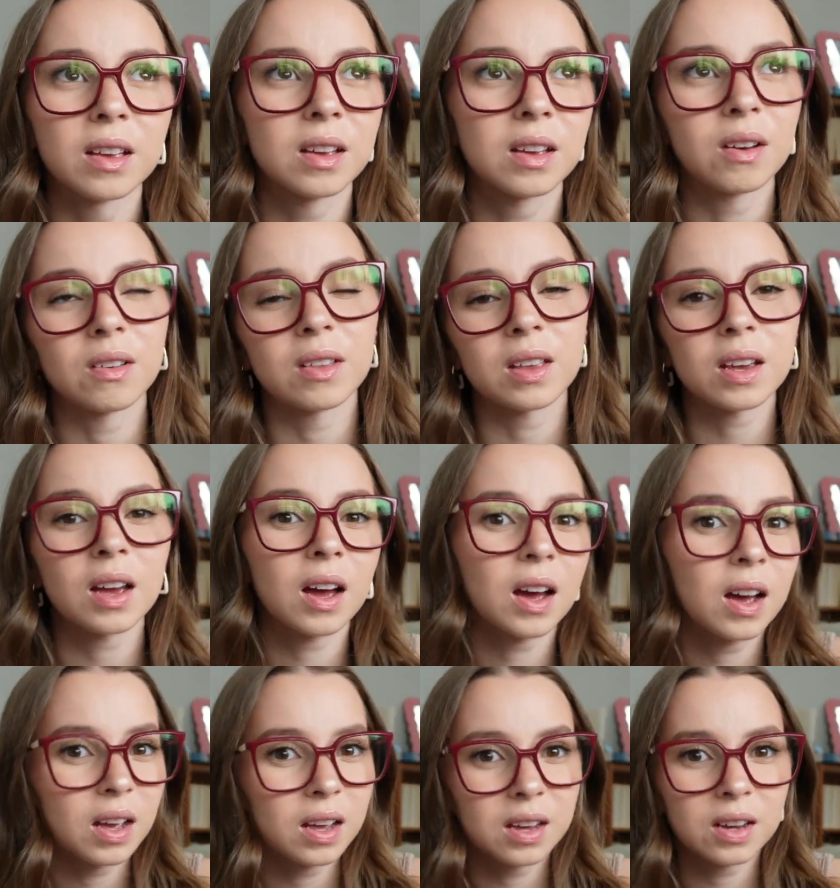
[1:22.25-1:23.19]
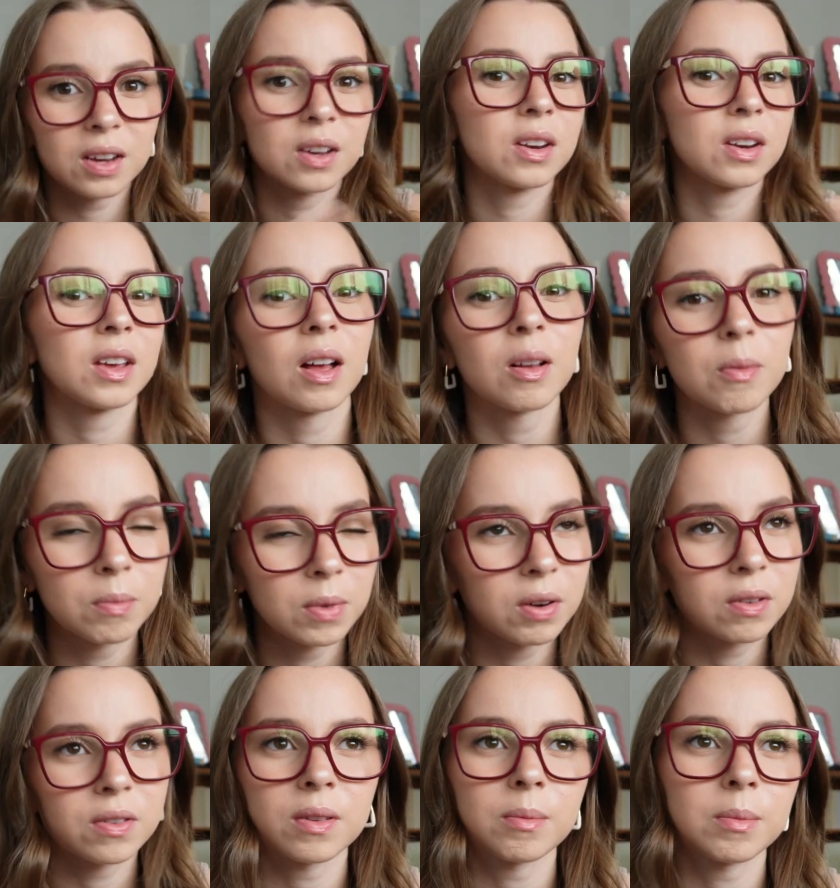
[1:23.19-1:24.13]
and go like hi could you help me
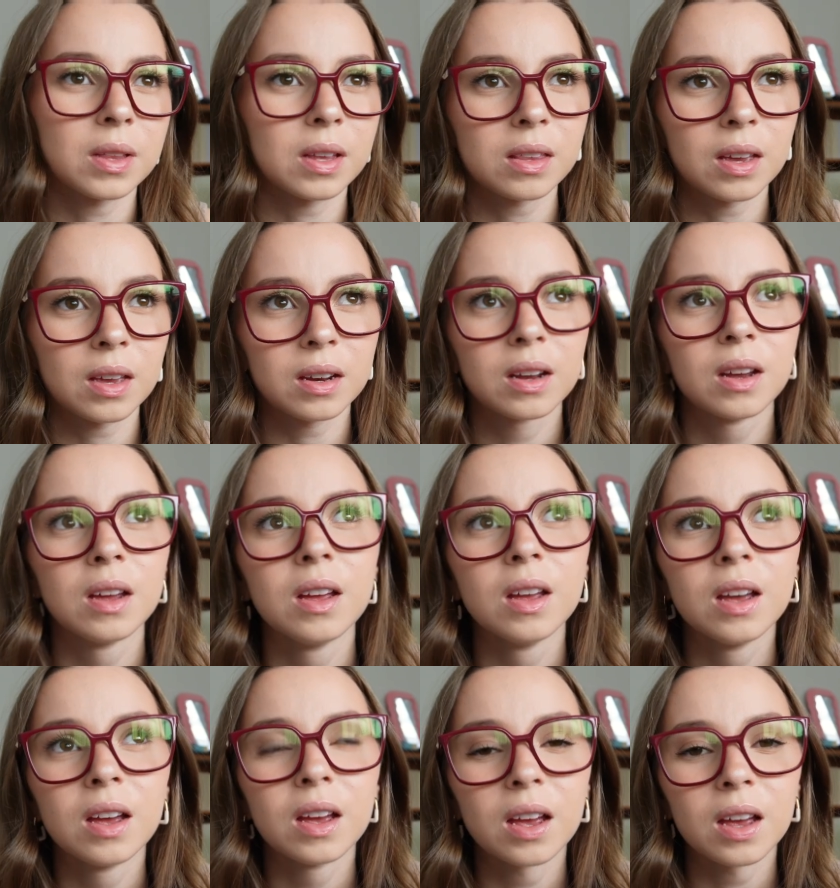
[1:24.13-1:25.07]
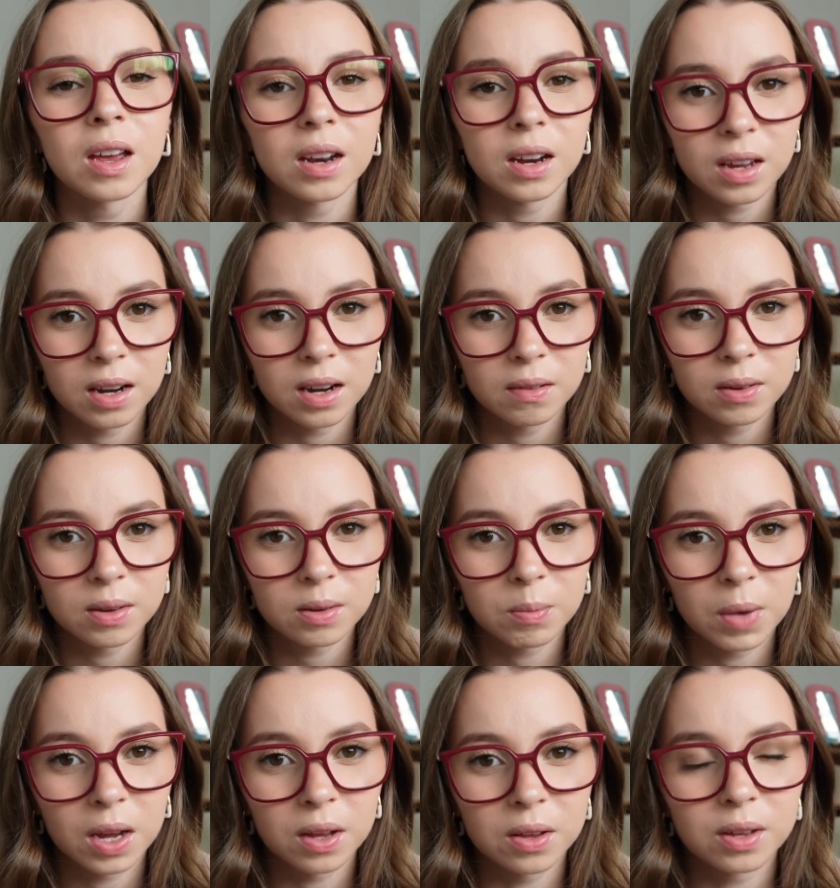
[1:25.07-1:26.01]
or something like that and I can't even
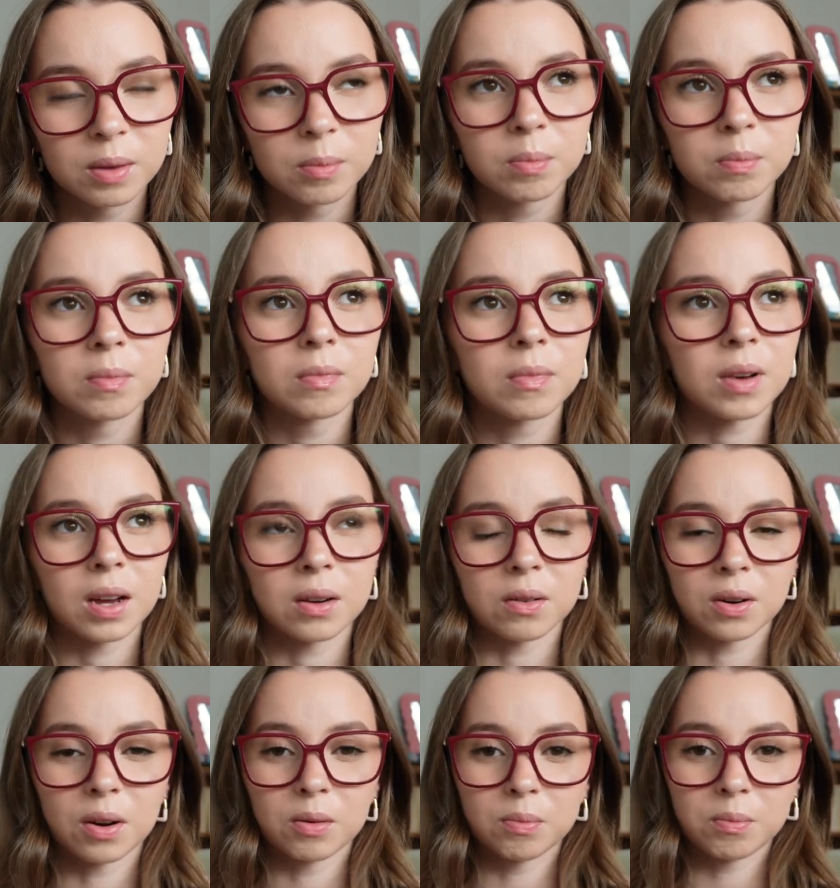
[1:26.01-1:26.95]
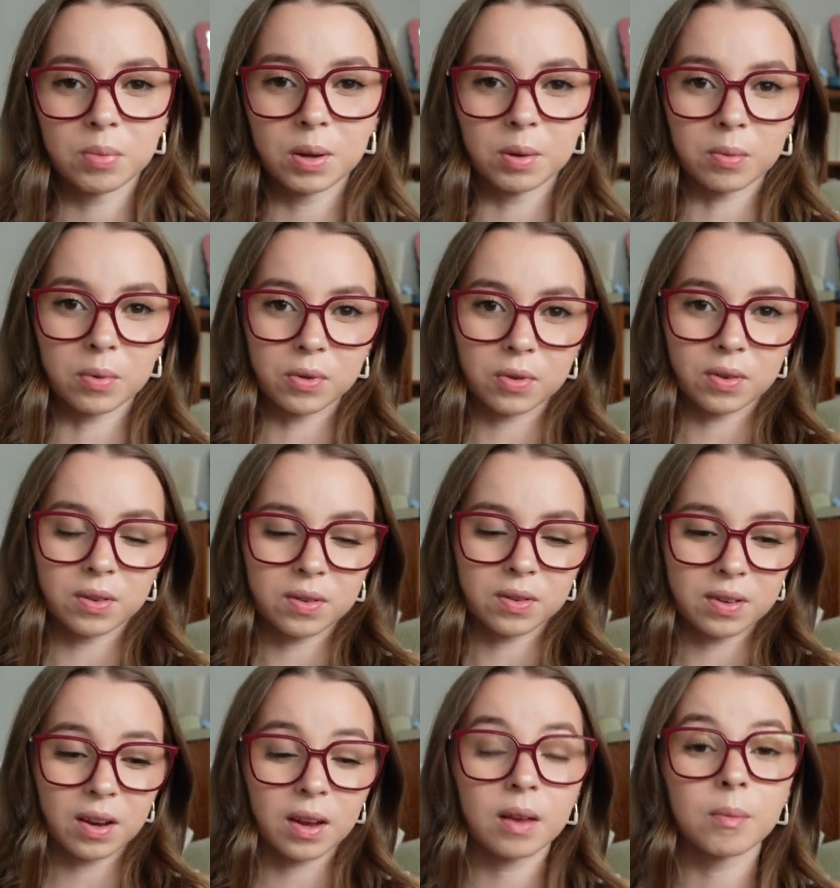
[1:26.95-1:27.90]
smile and I don't know, people
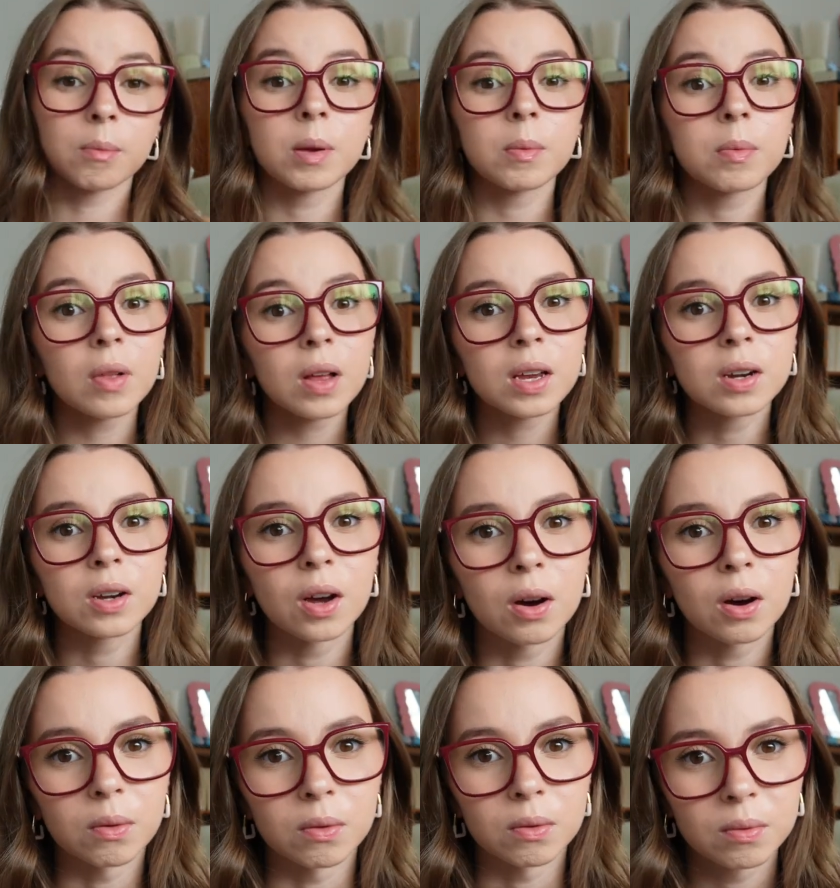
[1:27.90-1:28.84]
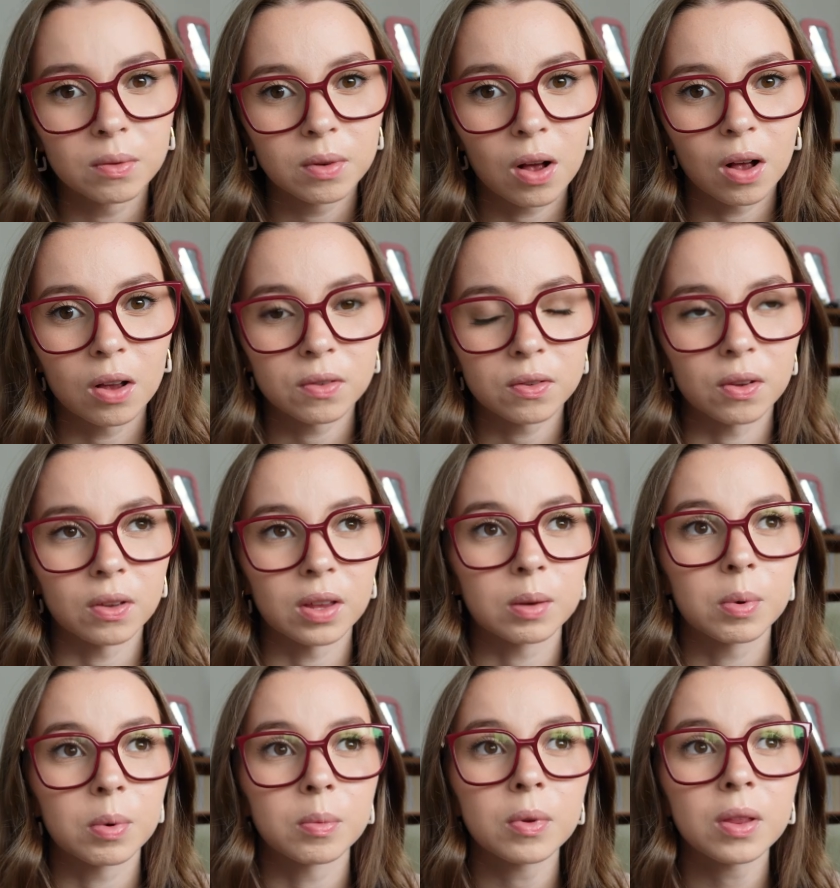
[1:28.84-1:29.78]
just, and people I know also,
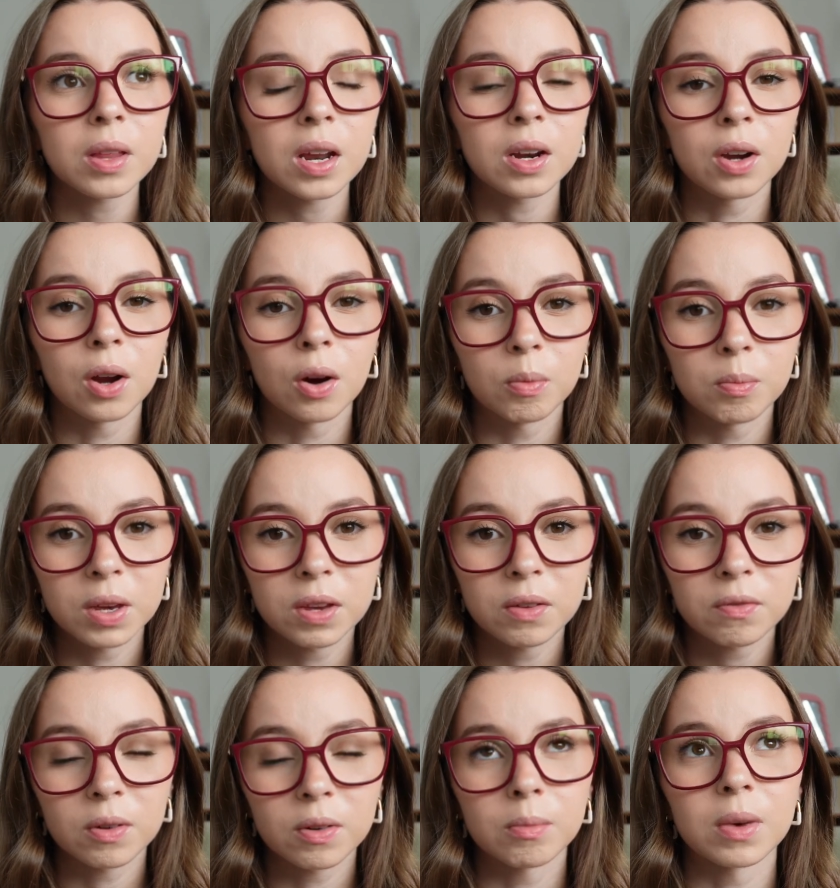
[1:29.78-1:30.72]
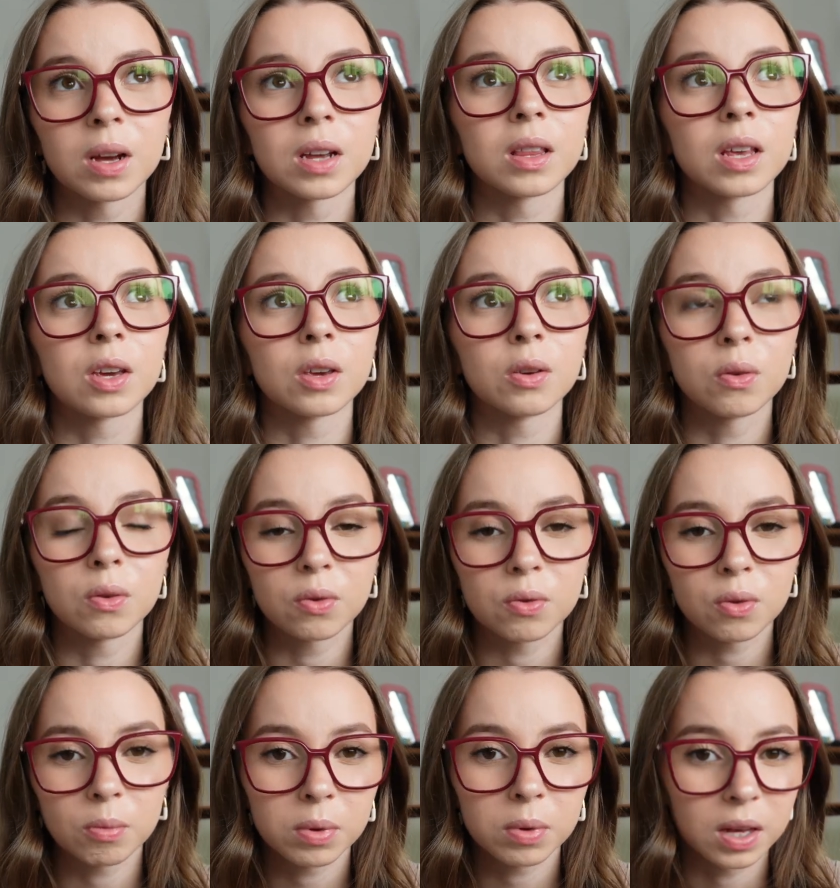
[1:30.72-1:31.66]
like people that know me from my like
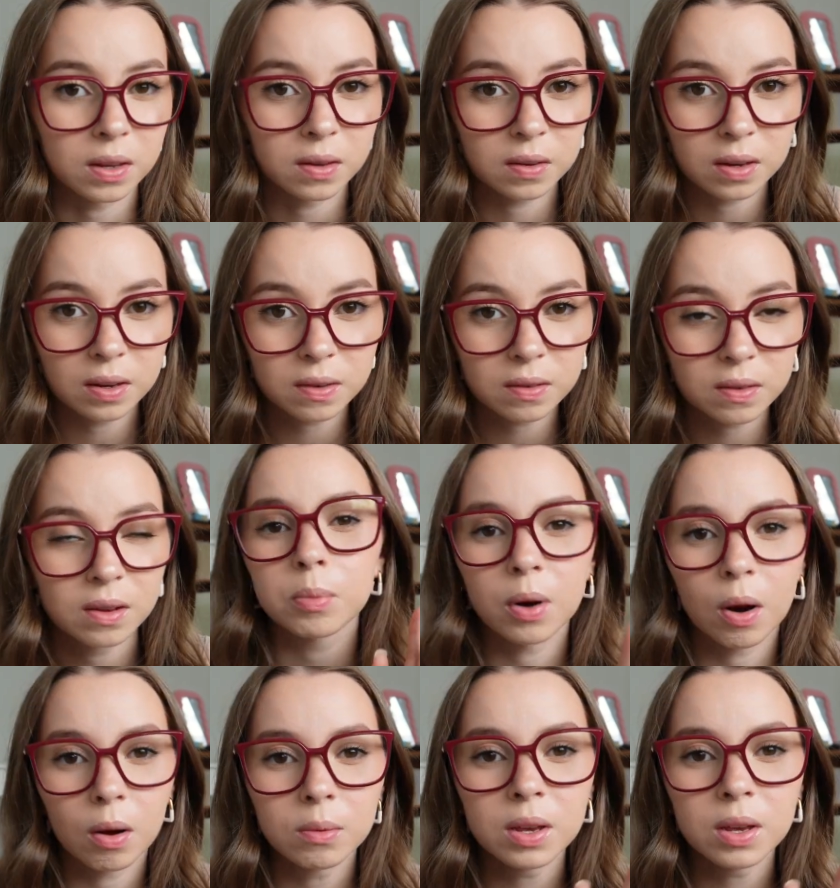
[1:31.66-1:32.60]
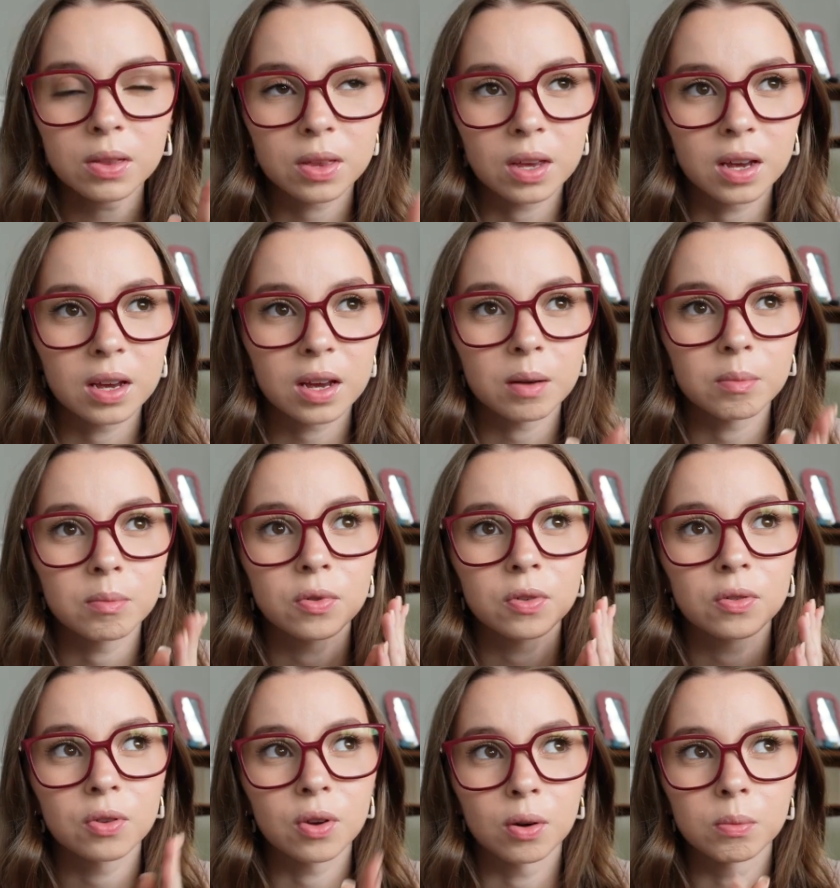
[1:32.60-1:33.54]
usual places probably think I'm
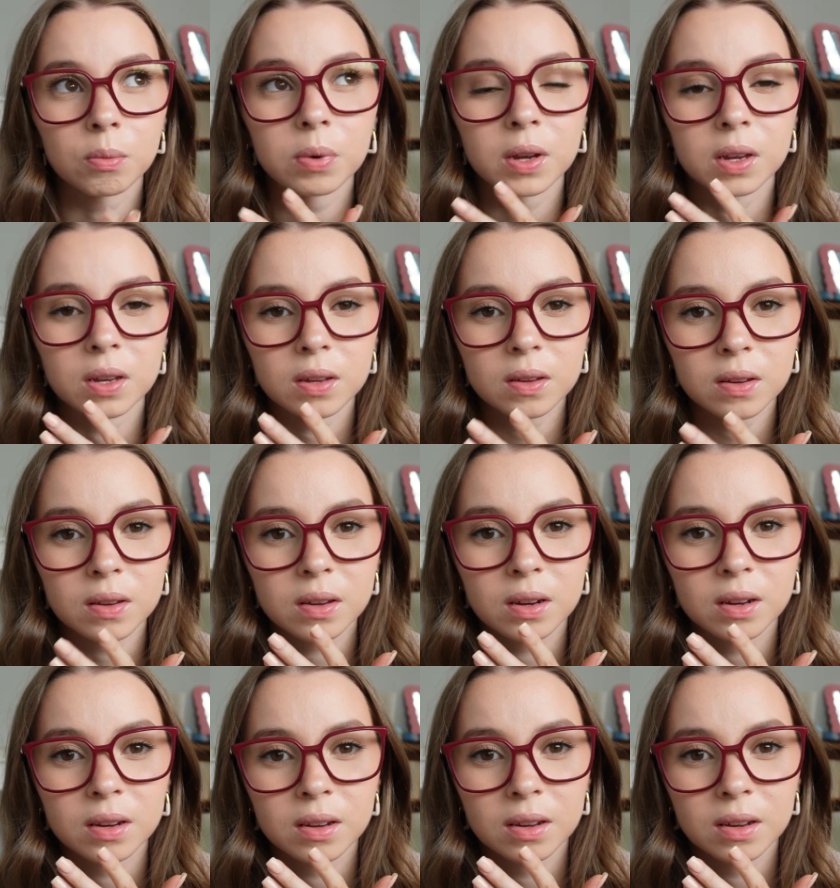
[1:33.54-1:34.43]
so pissed